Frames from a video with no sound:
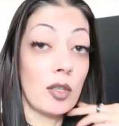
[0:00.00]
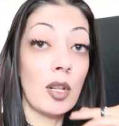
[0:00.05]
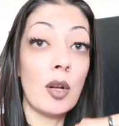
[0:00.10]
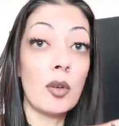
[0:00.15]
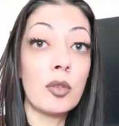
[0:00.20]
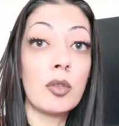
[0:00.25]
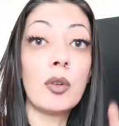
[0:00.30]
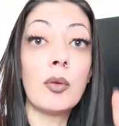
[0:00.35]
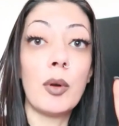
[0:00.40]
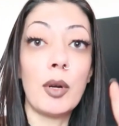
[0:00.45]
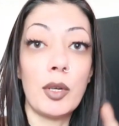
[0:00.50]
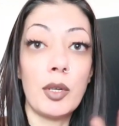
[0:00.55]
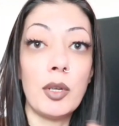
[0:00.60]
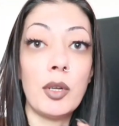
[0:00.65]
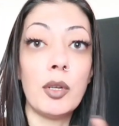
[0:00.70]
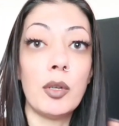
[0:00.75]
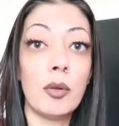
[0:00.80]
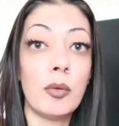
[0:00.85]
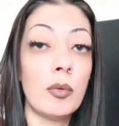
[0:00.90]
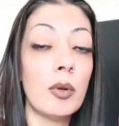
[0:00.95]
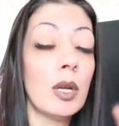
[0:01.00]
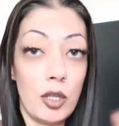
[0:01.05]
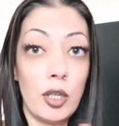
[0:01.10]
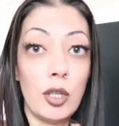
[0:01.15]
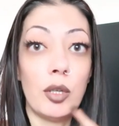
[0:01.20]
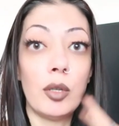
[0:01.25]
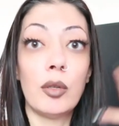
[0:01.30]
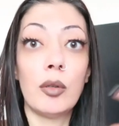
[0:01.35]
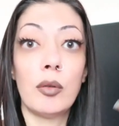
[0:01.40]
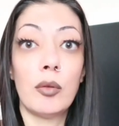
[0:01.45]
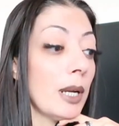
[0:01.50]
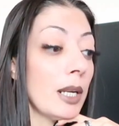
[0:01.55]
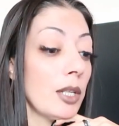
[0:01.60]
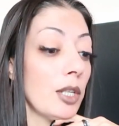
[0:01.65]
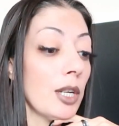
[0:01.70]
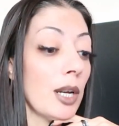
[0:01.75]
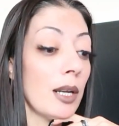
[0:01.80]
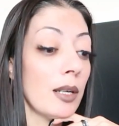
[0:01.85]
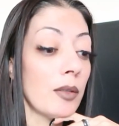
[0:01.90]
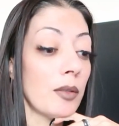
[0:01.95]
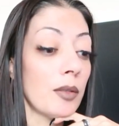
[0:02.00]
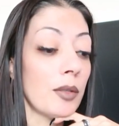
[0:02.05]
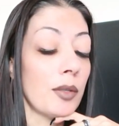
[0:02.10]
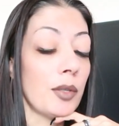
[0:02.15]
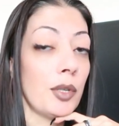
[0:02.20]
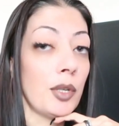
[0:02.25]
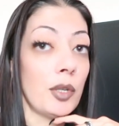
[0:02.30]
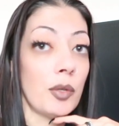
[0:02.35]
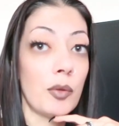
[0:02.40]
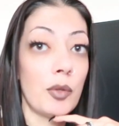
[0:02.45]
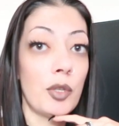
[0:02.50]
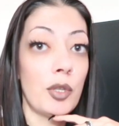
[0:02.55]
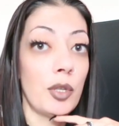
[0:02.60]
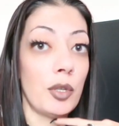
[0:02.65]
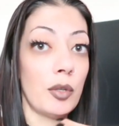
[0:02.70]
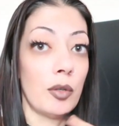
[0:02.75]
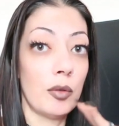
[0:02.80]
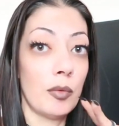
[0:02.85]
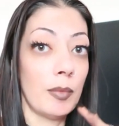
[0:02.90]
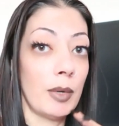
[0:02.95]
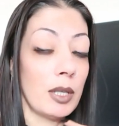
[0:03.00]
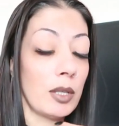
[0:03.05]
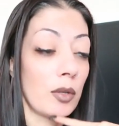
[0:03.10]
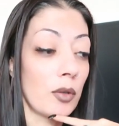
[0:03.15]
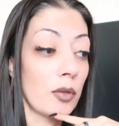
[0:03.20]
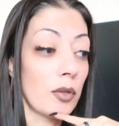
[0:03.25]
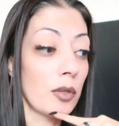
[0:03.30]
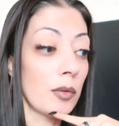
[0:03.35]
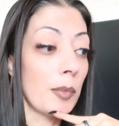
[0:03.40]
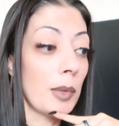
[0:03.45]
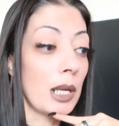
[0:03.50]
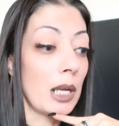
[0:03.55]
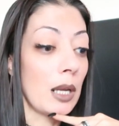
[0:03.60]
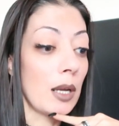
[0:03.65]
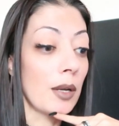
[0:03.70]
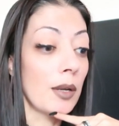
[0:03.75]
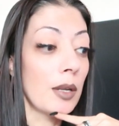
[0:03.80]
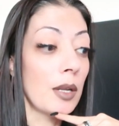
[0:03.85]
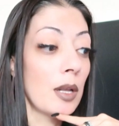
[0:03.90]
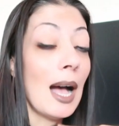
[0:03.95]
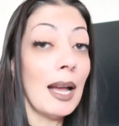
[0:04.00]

Those who are new to my channel and new to my social media,